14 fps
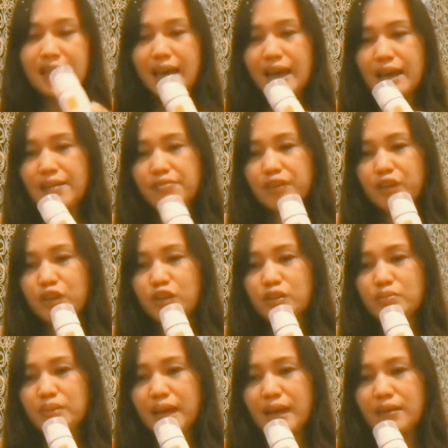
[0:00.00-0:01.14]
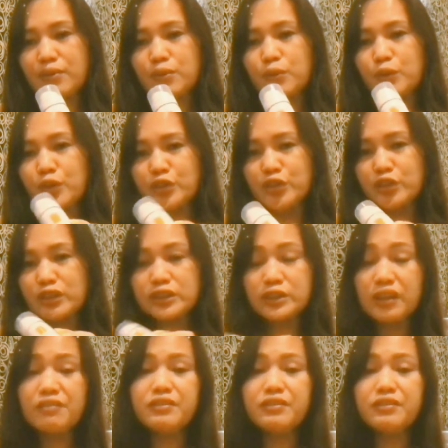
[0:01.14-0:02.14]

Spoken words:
in your bag, whether you're traveling or